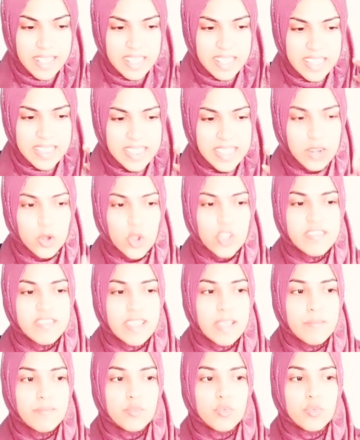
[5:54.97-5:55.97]
In their
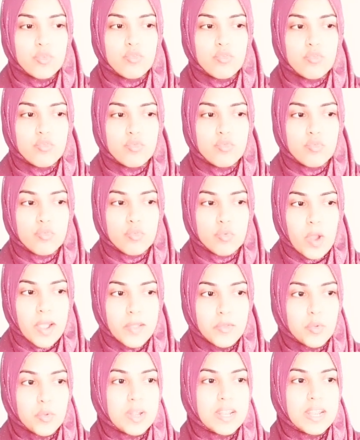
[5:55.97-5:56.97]
attempt to
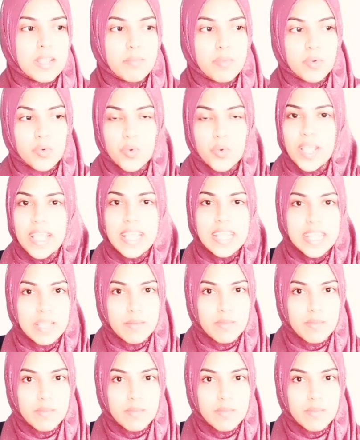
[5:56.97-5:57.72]
try to liberate